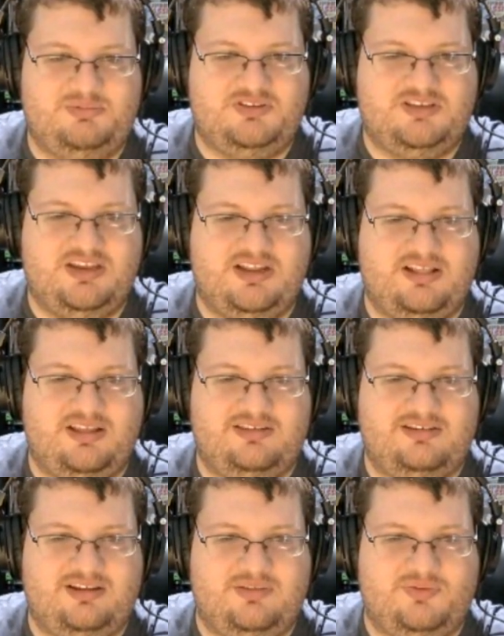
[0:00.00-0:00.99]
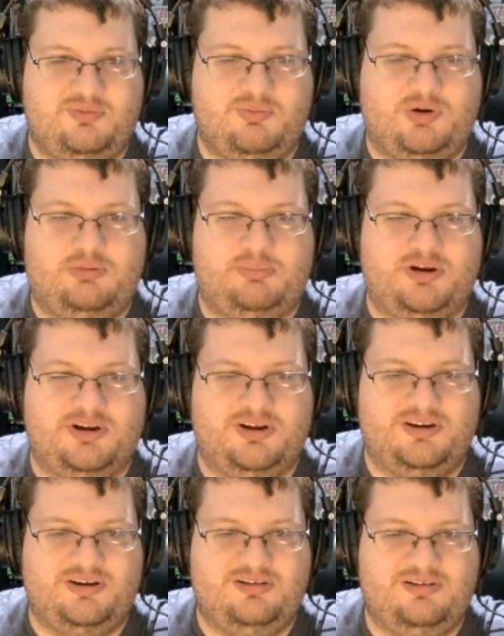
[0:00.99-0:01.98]
just thinking from Walmart.
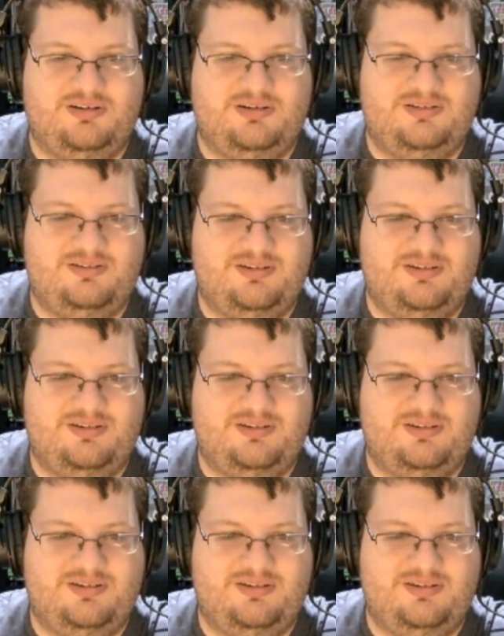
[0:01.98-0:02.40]
Mm,